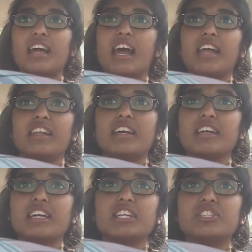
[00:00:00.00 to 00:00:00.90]
and
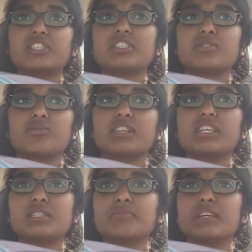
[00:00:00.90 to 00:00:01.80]
it's just really
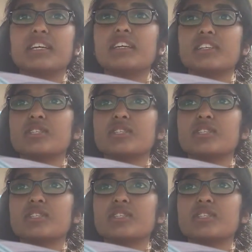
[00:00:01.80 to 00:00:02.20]
to be